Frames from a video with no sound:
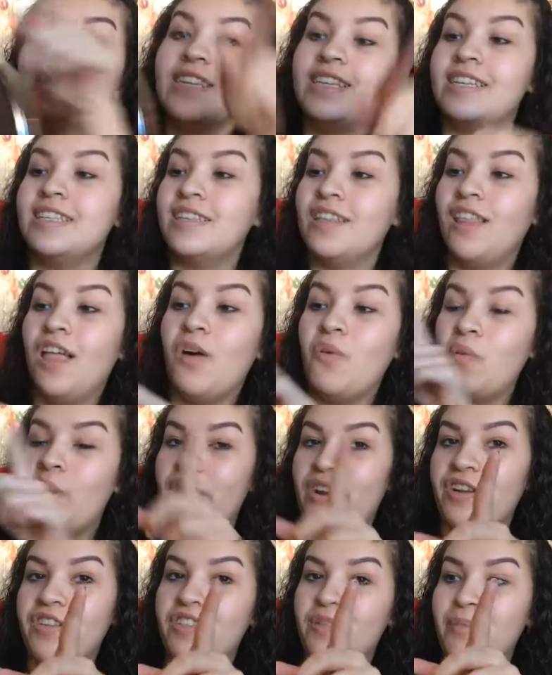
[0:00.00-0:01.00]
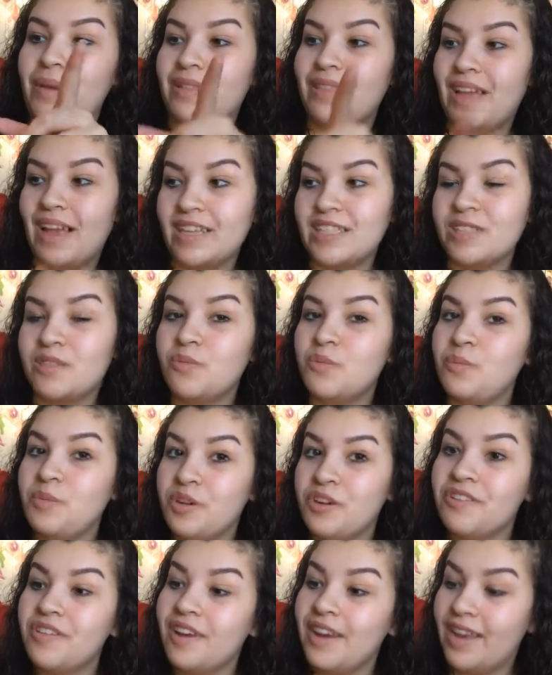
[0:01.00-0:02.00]
It is a lot wider than my last
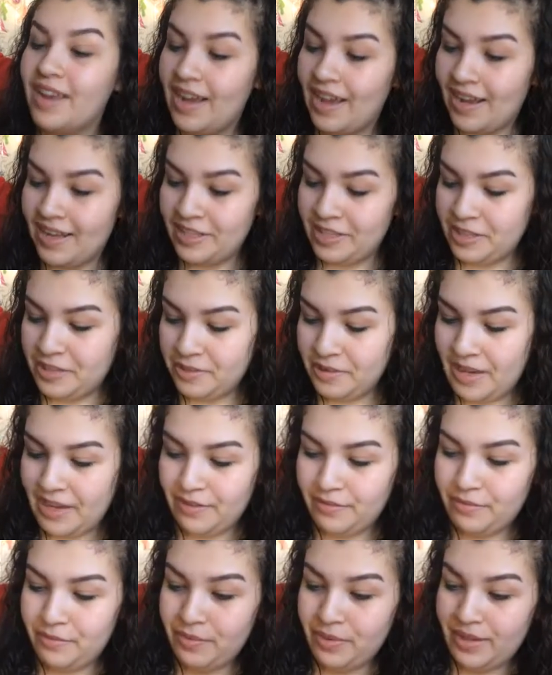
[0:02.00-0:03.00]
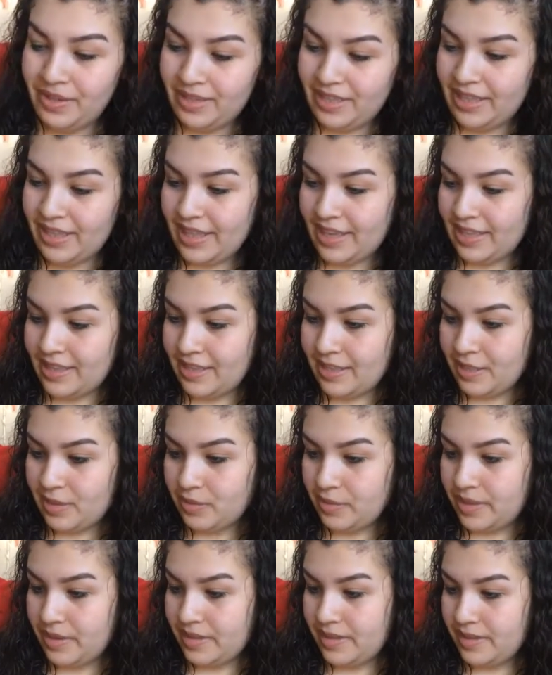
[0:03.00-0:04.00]
mirror that I had, so I really like this
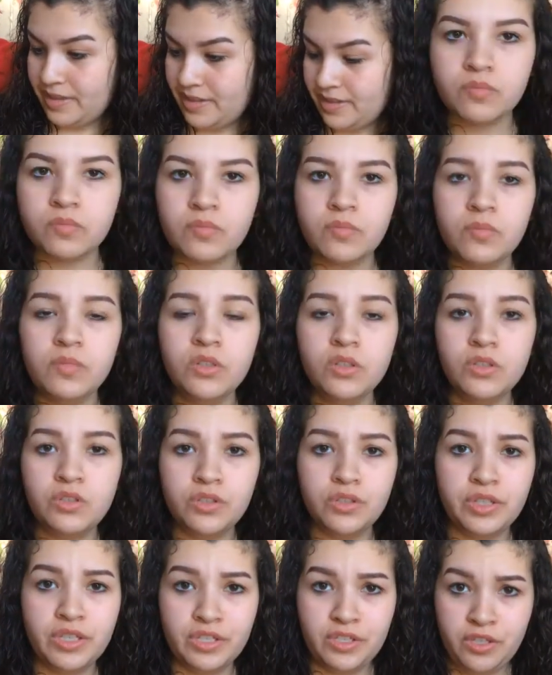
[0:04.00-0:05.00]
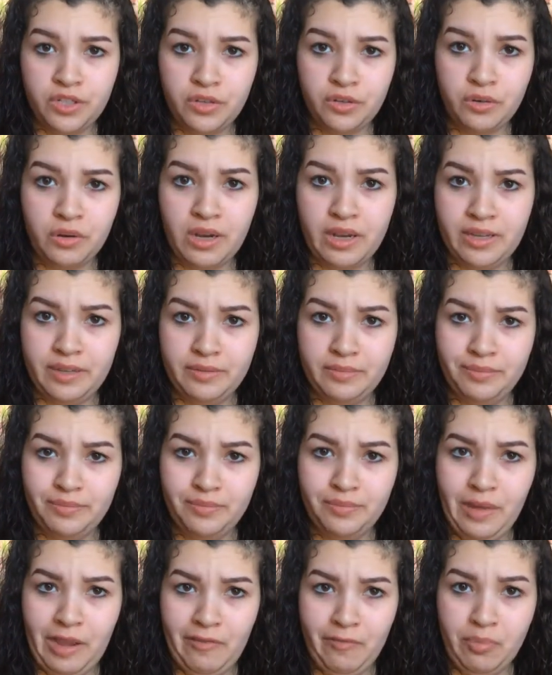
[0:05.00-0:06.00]
one. So you guys know I
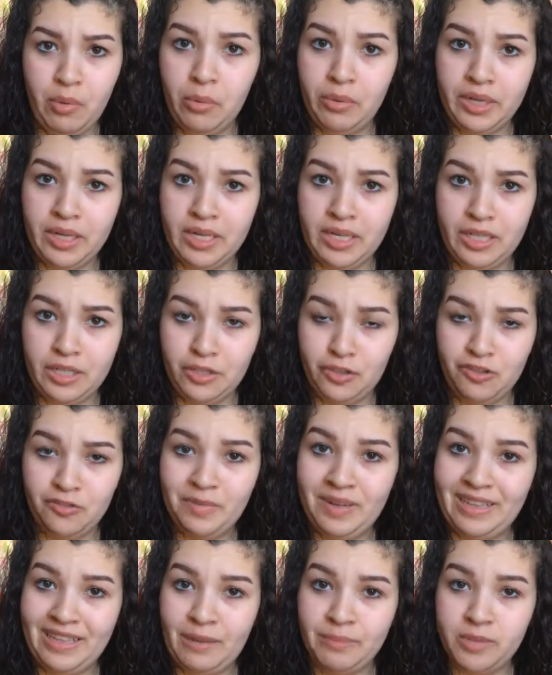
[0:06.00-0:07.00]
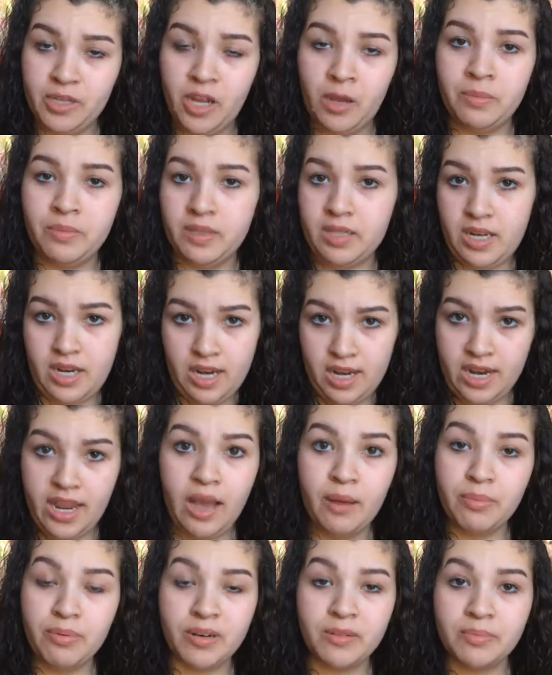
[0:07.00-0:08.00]
I've broken like two of my laptops,
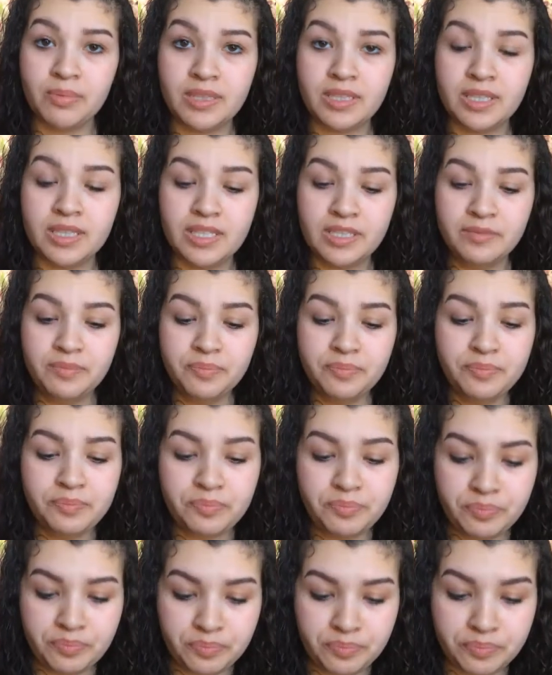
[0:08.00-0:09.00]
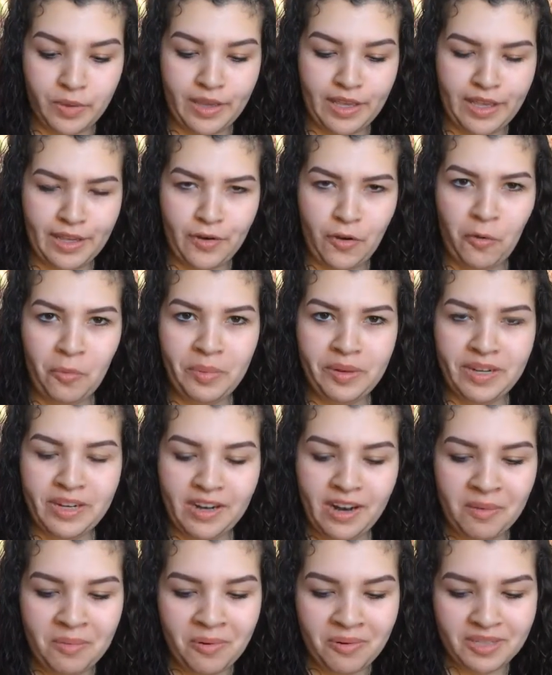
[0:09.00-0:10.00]
not purposely. So I had opened
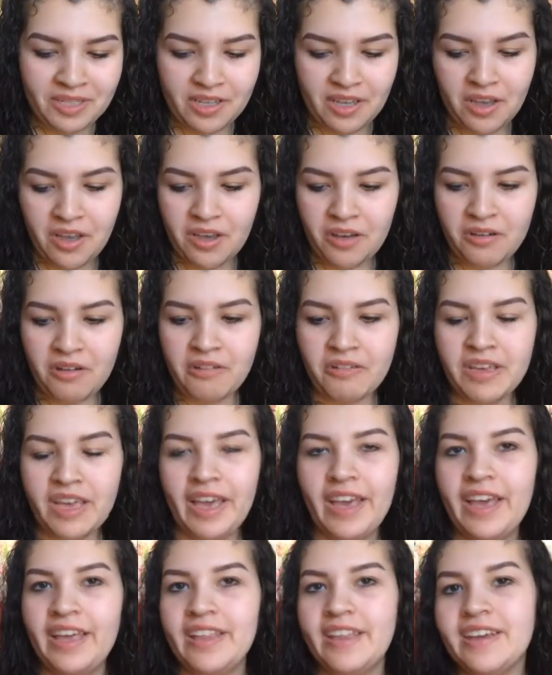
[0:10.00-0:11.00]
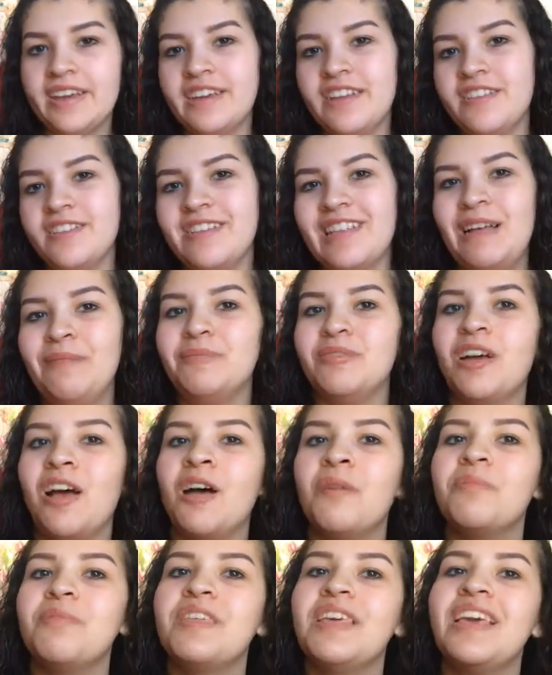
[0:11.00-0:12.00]
it up and I was like, oh, okay, like another
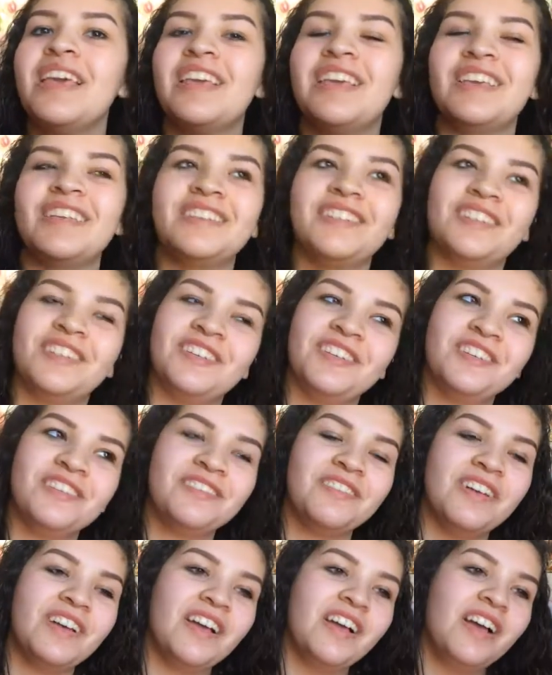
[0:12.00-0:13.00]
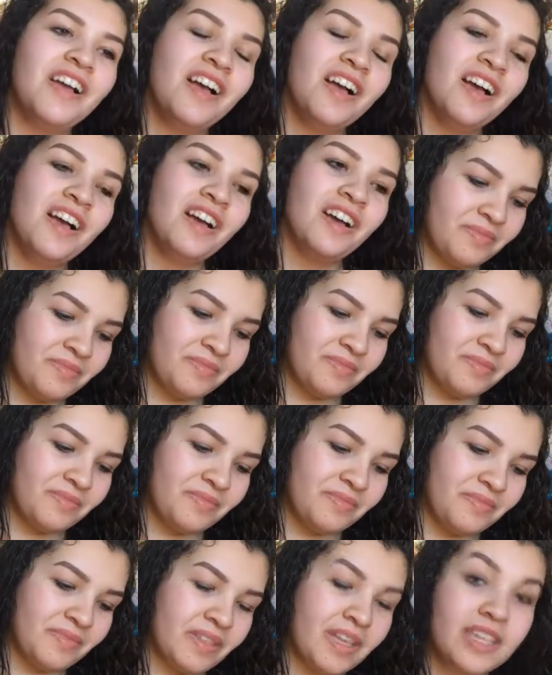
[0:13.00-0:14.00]
laptop, thanks, you know?
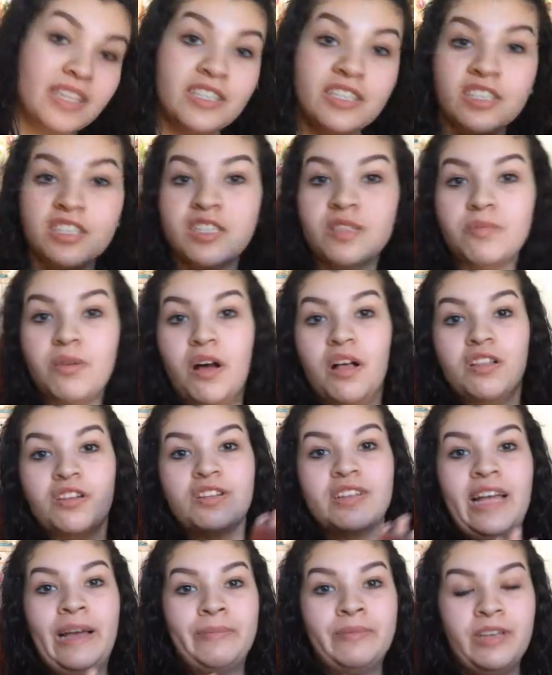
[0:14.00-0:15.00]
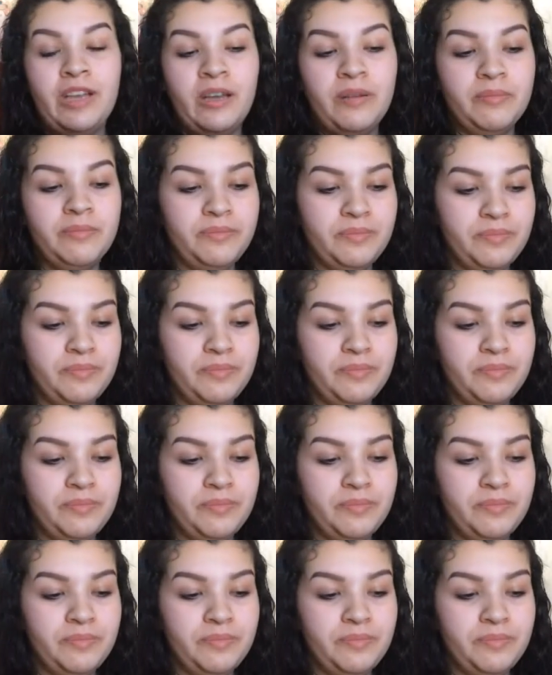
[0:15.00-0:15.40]
It's a smaller laptop.